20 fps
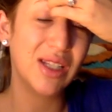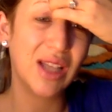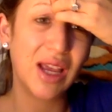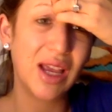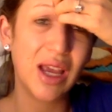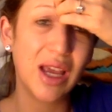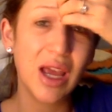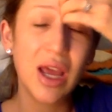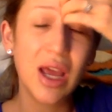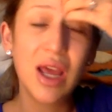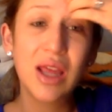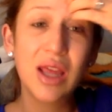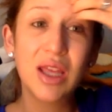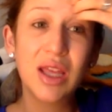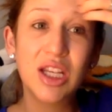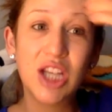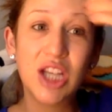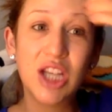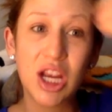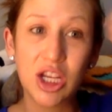the
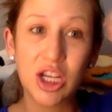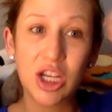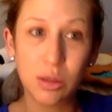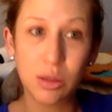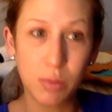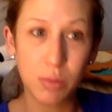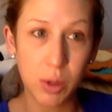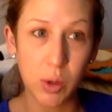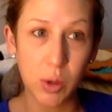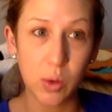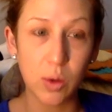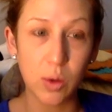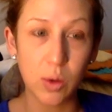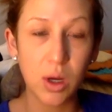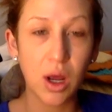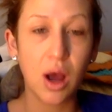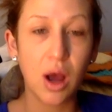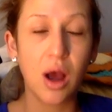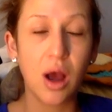change in mood,